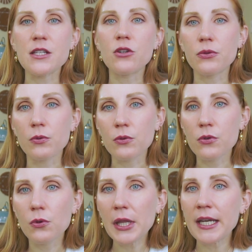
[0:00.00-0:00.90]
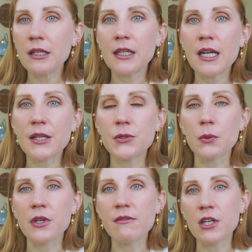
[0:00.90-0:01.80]
either through Google
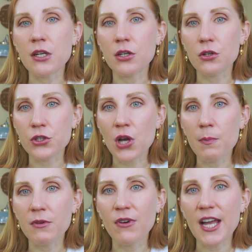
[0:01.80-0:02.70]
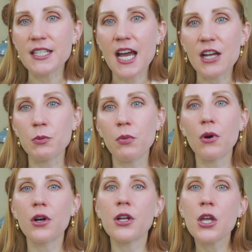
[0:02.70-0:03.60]
Analytics or even in your Shopify
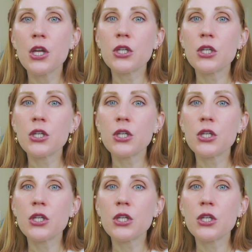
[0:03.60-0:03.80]
dashboard,